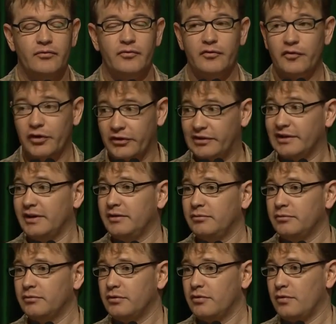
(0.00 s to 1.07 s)

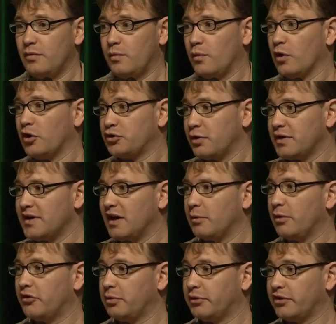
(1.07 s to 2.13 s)
firstly, we're not doing
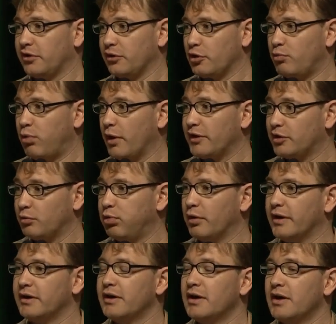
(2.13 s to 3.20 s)
networks, we're just going to do
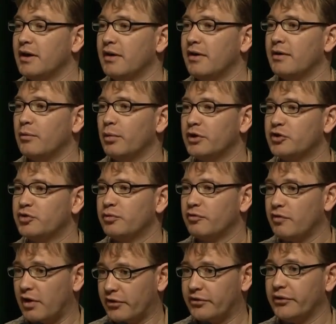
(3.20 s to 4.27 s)
point-to-point, which
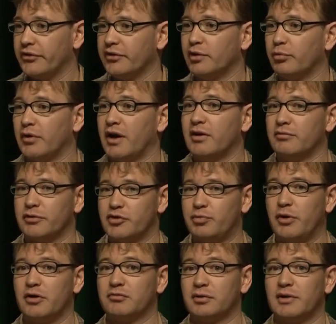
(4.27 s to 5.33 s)
voxels in the brain
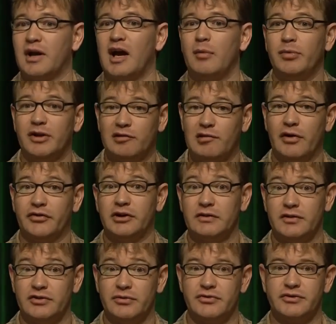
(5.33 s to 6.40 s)
respond reliably across
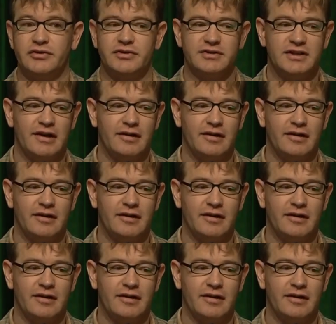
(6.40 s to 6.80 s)
individuals to this